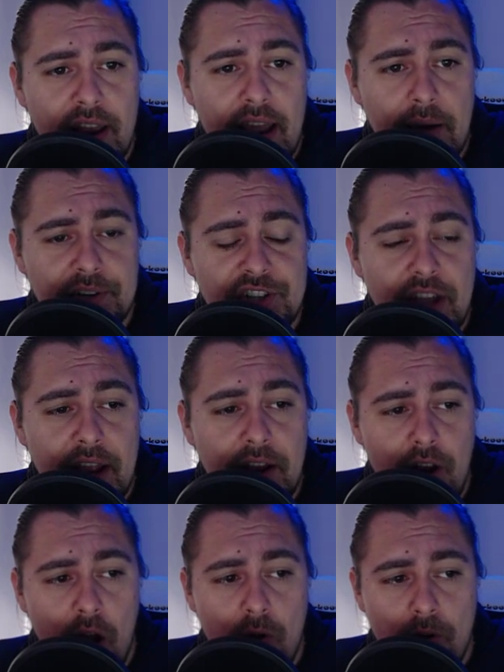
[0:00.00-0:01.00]
now and saying,
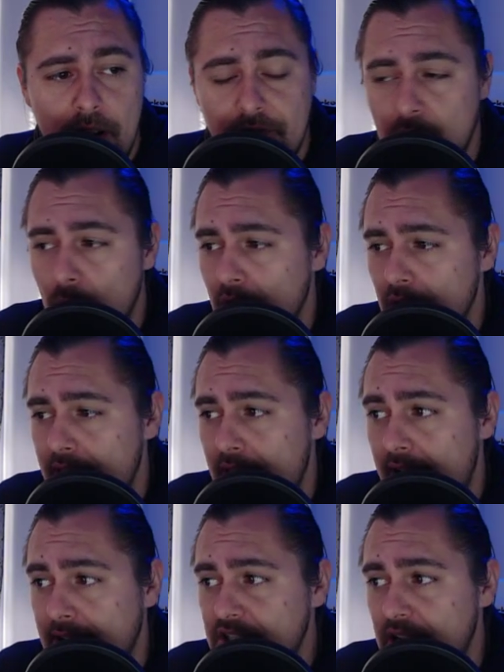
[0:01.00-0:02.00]
no, if you want
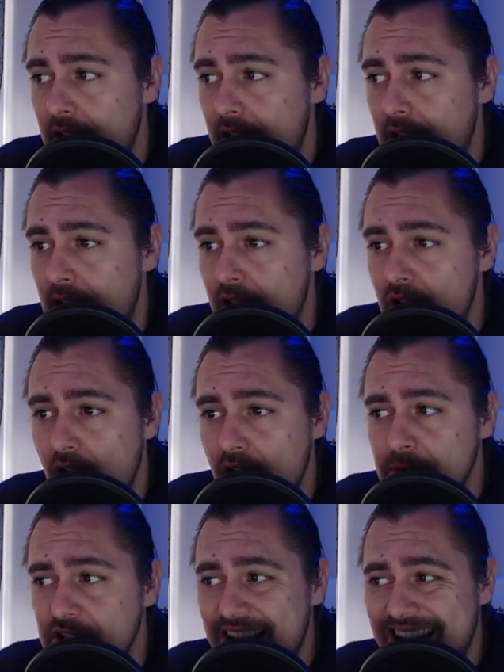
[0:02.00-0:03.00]
that
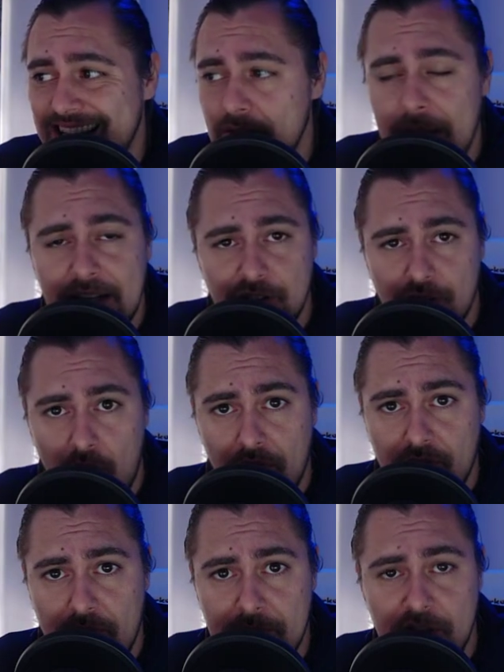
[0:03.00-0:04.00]
anonymous aspect
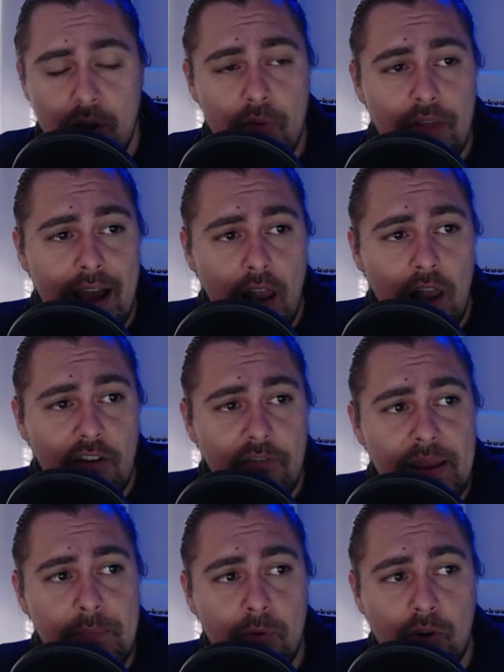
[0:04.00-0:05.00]
of crypto that a lot of
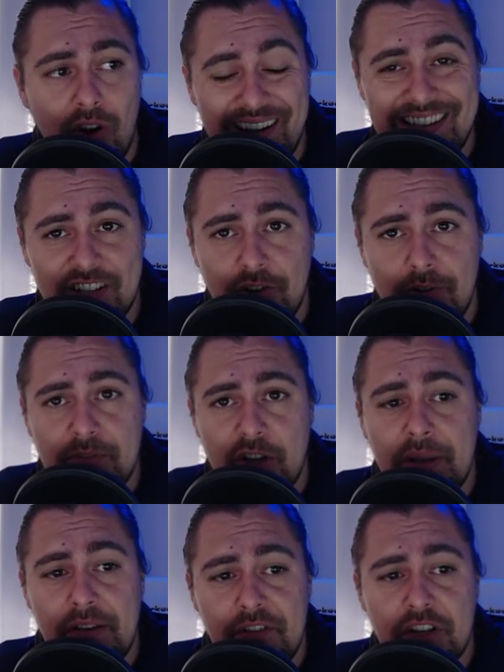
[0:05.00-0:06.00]
people got into crypto
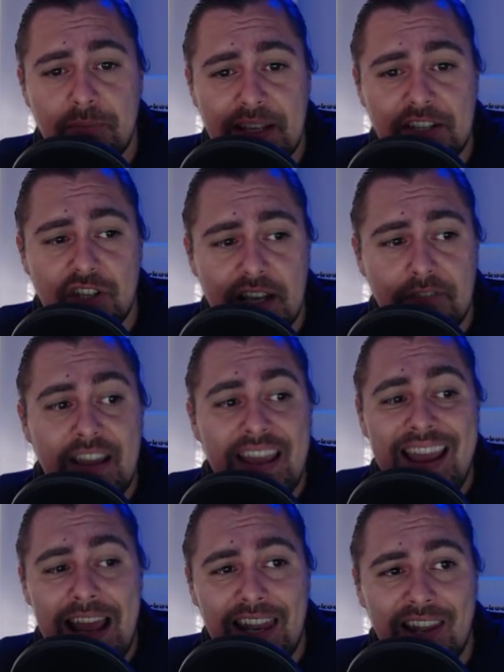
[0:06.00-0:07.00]
in the first place to love,
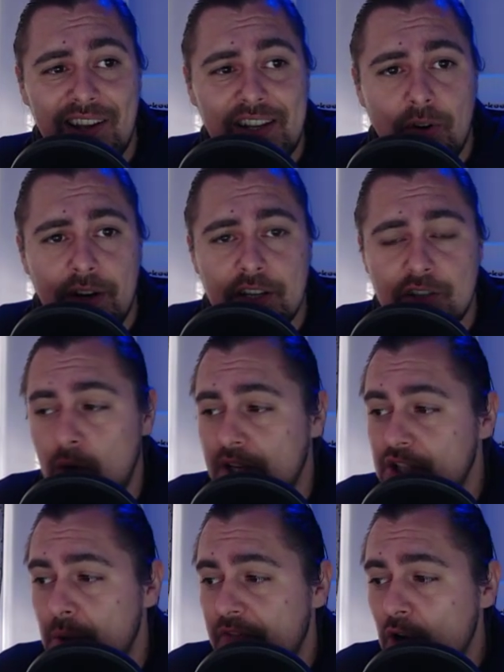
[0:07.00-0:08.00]
Litecoin is the one.
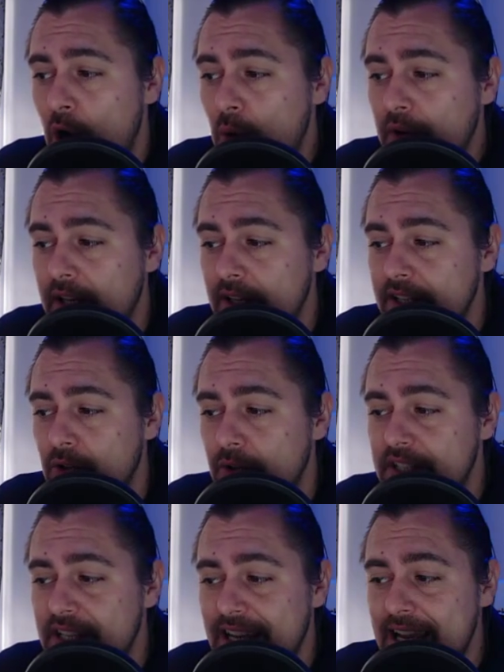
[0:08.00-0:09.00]
So if you're holding
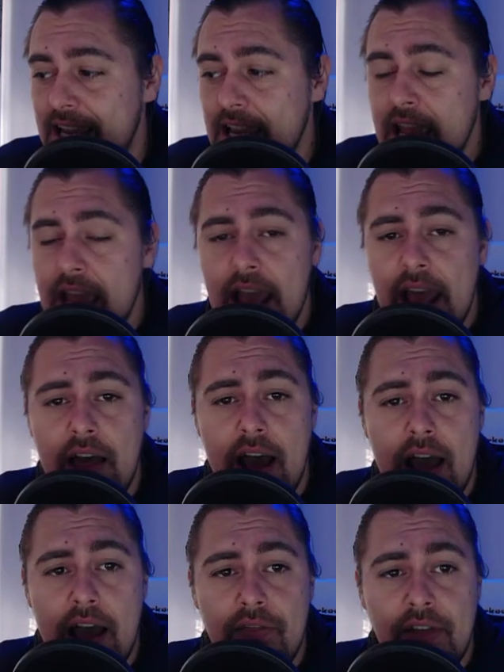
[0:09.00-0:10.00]
Litecoin today,
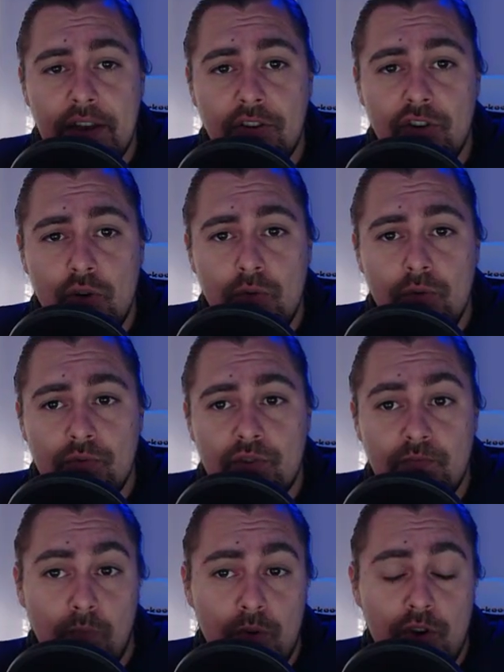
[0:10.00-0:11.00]
then you
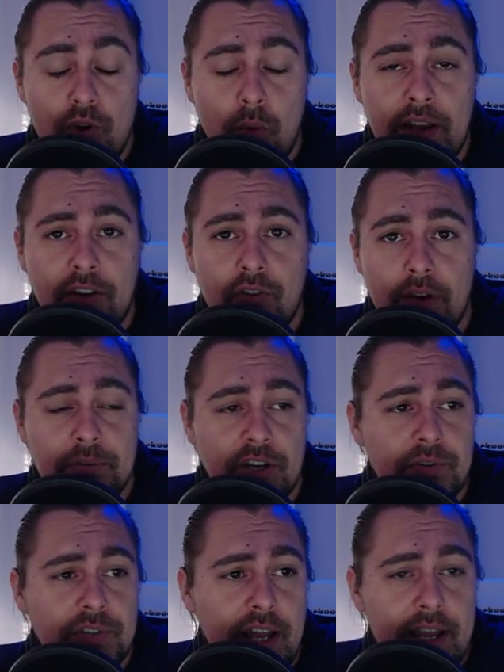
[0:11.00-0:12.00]
win
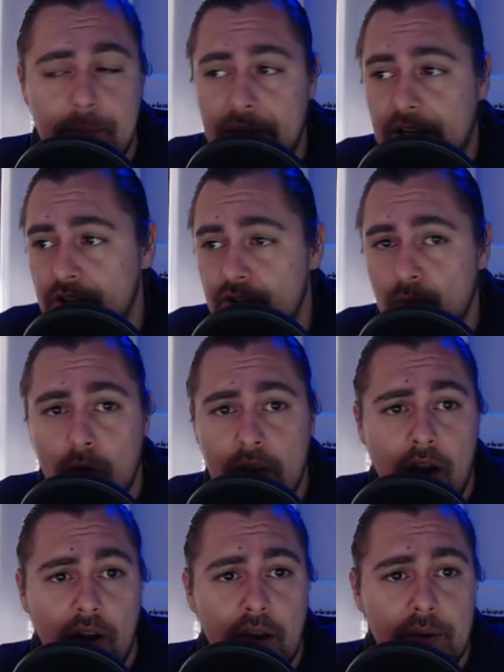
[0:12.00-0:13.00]
crypto today, because we
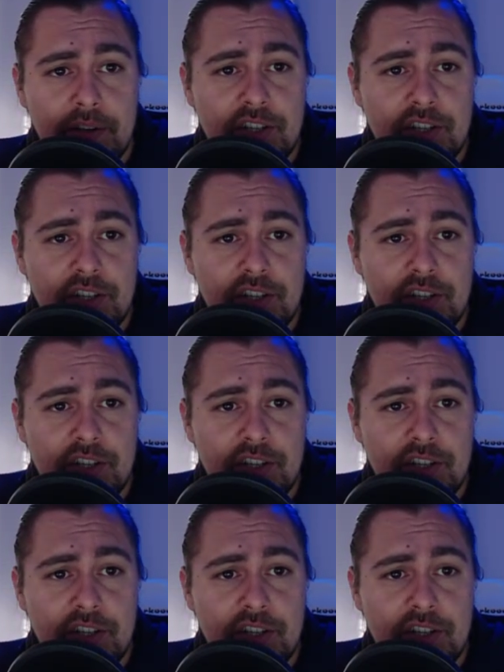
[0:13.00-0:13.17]
are going to